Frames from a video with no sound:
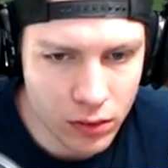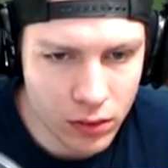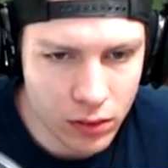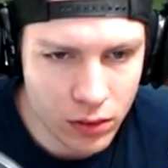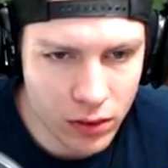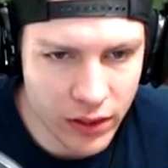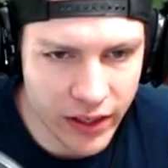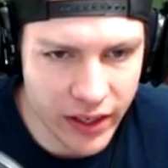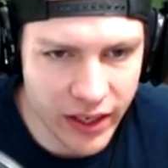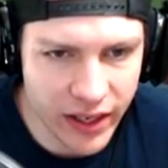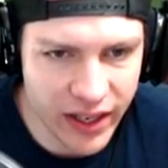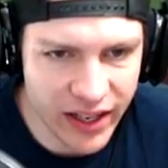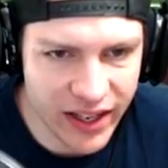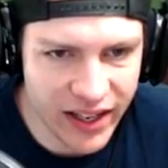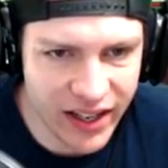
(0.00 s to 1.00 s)

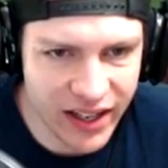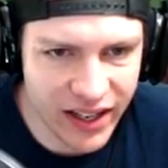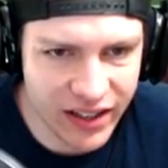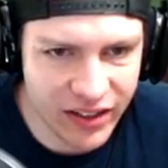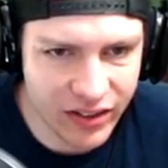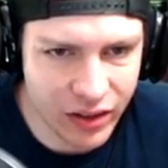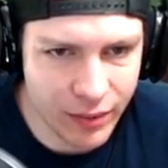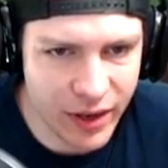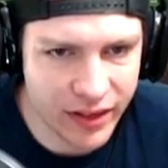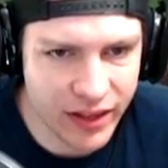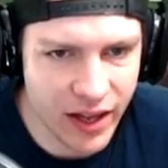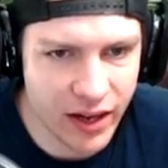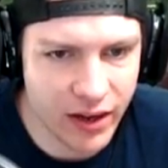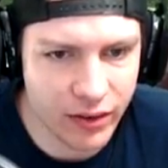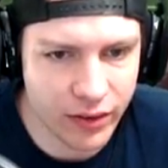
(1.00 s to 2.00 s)
And he's going to make
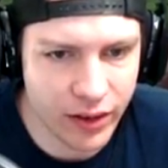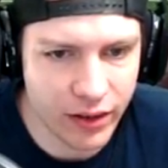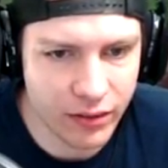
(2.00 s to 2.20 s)
that. Okay.